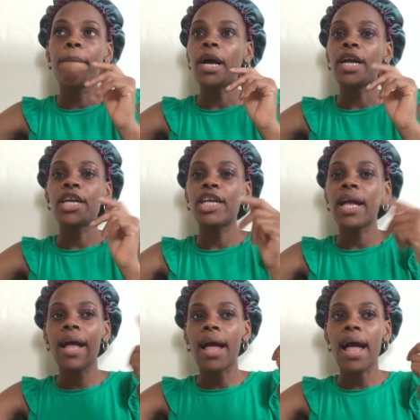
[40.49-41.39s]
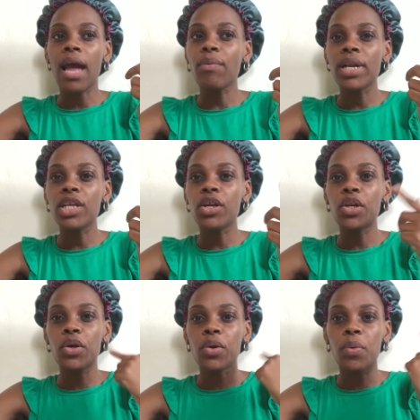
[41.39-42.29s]
but I really don't
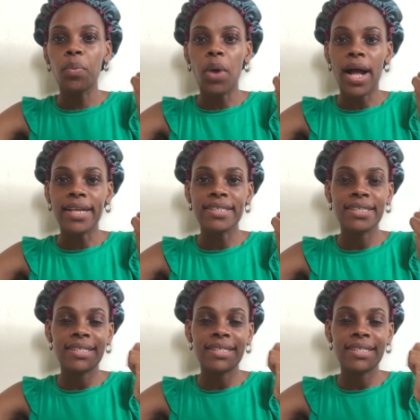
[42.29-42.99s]
know what